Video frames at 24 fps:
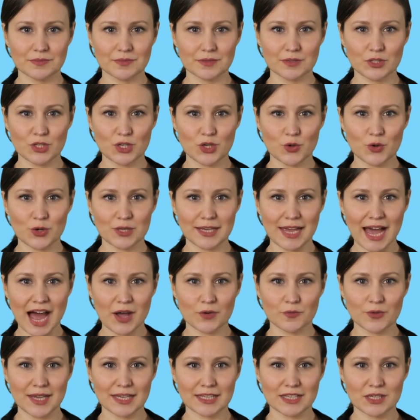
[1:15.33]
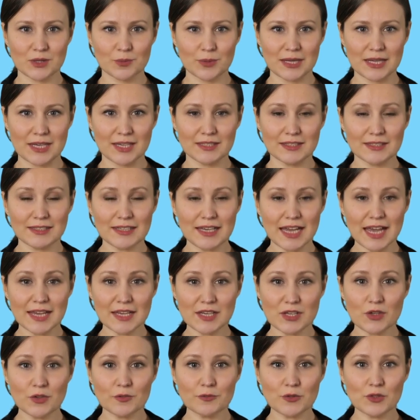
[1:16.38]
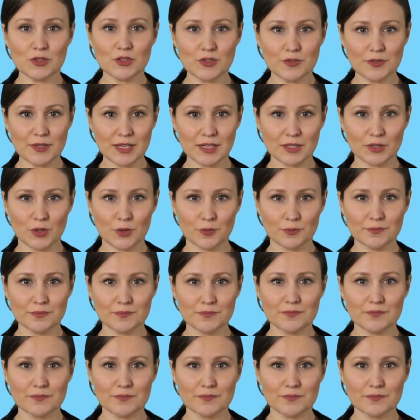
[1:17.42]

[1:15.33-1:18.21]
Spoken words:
You are now ready to begin scanning your first vehicle.